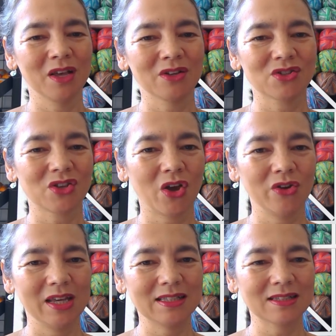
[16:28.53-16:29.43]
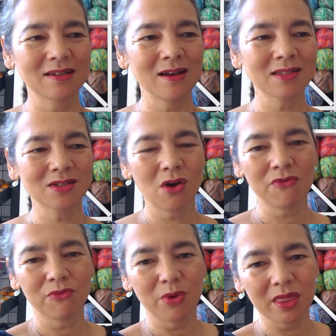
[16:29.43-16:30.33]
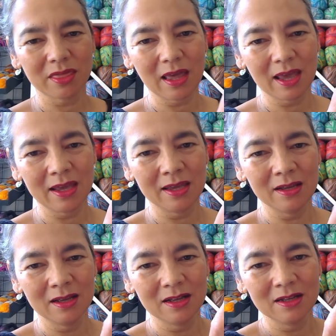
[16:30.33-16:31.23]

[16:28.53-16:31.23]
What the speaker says: So it starts off with a